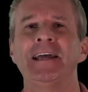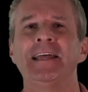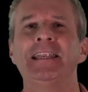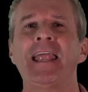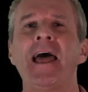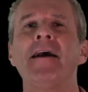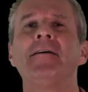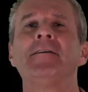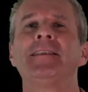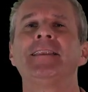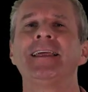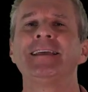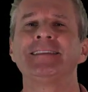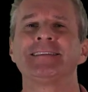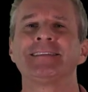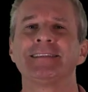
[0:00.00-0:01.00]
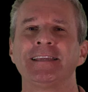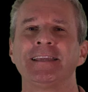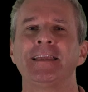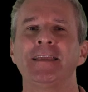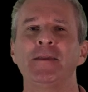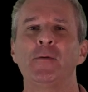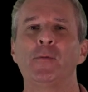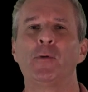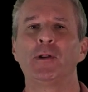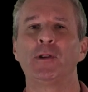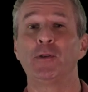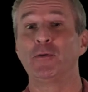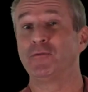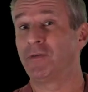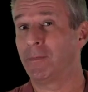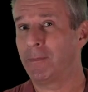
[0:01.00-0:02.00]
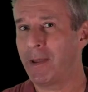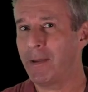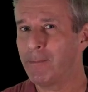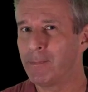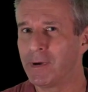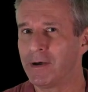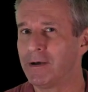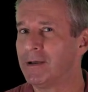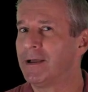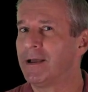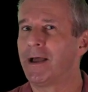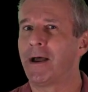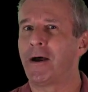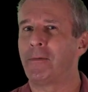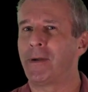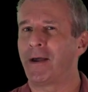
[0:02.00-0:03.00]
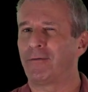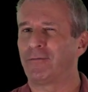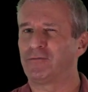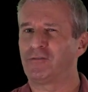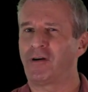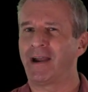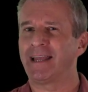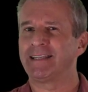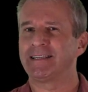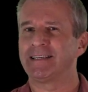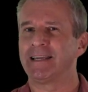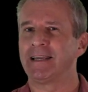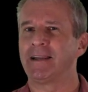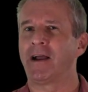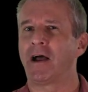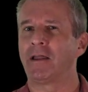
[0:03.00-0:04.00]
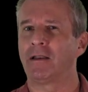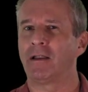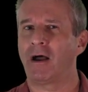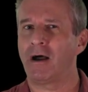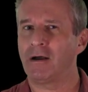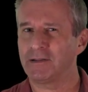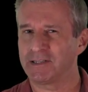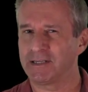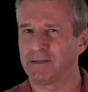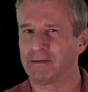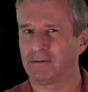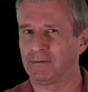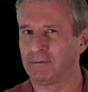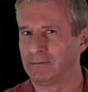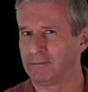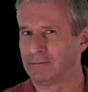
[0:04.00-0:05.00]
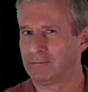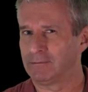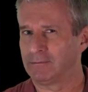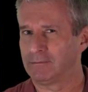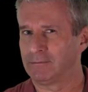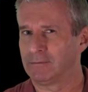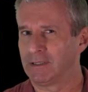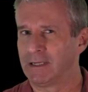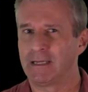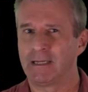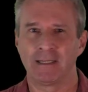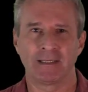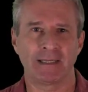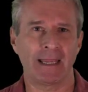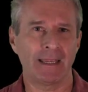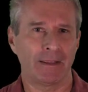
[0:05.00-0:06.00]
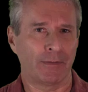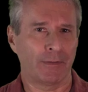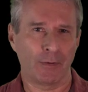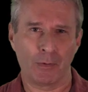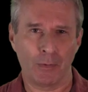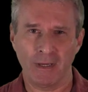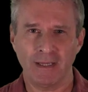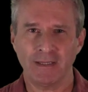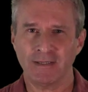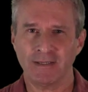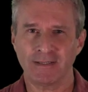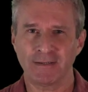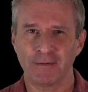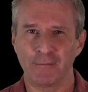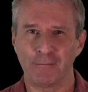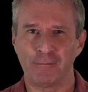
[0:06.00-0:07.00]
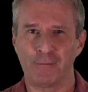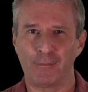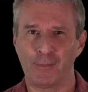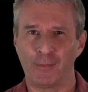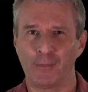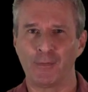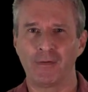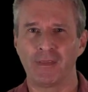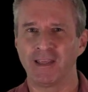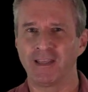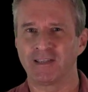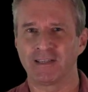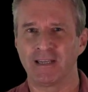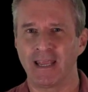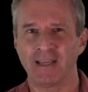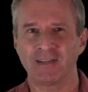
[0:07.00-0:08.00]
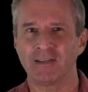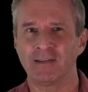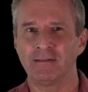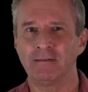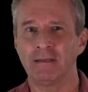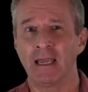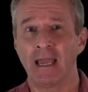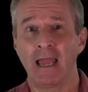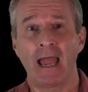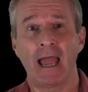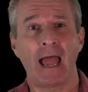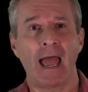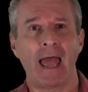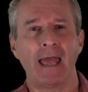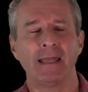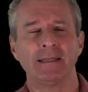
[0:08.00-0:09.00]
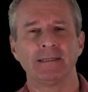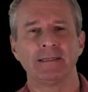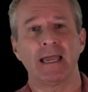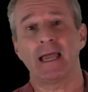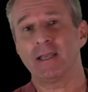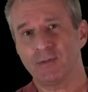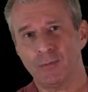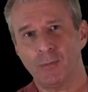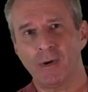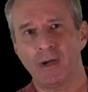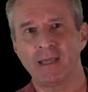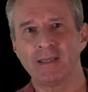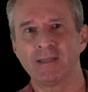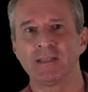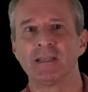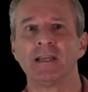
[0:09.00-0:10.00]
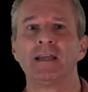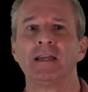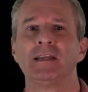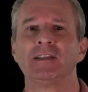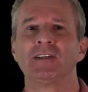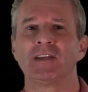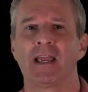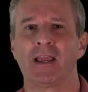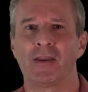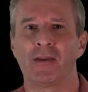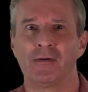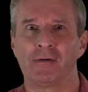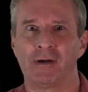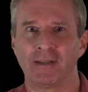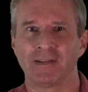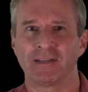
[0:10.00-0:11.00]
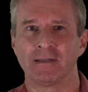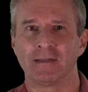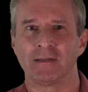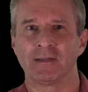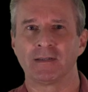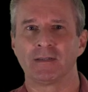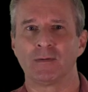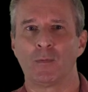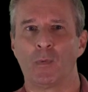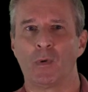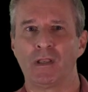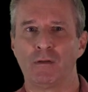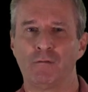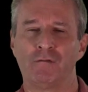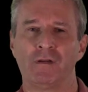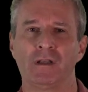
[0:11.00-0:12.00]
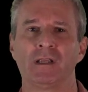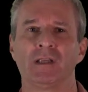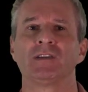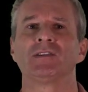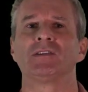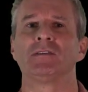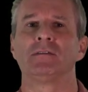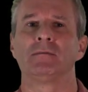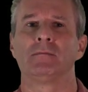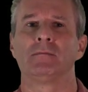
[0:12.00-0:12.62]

Now let's see what you remember about writing an article. Take the quiz for this lesson and, as always, check your answers when you're finished.